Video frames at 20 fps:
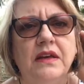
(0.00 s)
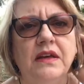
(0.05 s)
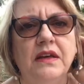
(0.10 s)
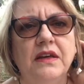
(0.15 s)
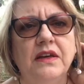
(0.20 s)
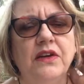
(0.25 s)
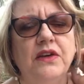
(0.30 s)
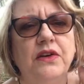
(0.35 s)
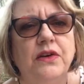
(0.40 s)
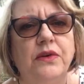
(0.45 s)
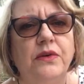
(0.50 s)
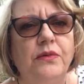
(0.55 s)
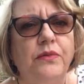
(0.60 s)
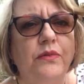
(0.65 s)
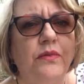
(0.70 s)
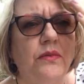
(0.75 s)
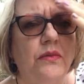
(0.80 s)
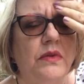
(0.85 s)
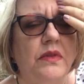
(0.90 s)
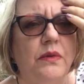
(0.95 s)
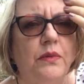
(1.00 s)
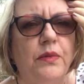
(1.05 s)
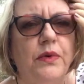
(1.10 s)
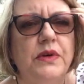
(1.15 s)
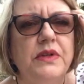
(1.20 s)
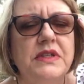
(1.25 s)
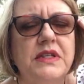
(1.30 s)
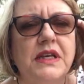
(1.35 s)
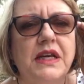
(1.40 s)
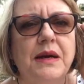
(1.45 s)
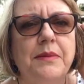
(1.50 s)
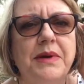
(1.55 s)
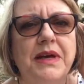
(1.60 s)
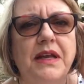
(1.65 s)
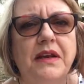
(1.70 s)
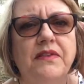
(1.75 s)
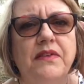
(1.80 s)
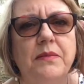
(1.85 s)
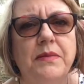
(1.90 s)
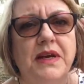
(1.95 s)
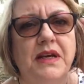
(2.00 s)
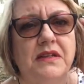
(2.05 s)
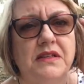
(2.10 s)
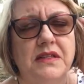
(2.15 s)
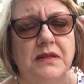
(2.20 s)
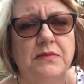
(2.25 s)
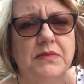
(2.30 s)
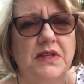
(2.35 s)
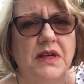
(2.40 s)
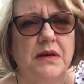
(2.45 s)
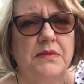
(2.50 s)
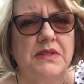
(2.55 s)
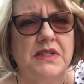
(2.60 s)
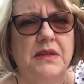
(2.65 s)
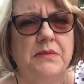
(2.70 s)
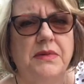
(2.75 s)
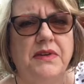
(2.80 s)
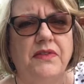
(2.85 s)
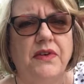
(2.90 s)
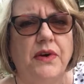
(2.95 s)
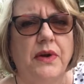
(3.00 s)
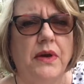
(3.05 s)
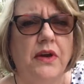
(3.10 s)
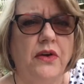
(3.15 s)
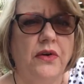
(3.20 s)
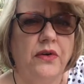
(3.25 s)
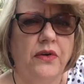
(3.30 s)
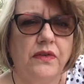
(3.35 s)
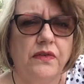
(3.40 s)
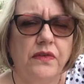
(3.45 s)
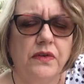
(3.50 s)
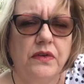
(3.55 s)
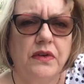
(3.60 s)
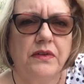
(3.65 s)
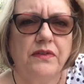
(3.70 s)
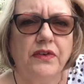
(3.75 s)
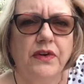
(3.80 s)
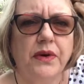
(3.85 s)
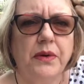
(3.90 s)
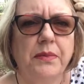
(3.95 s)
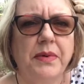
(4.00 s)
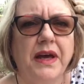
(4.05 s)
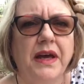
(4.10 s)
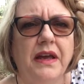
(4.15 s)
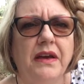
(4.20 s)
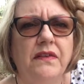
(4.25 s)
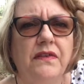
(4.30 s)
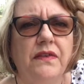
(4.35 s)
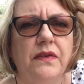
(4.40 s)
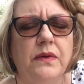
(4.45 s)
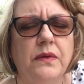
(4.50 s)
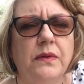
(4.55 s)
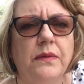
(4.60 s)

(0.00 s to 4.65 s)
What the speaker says: the words that come out of your mouth sometimes can be very hurtful and very painful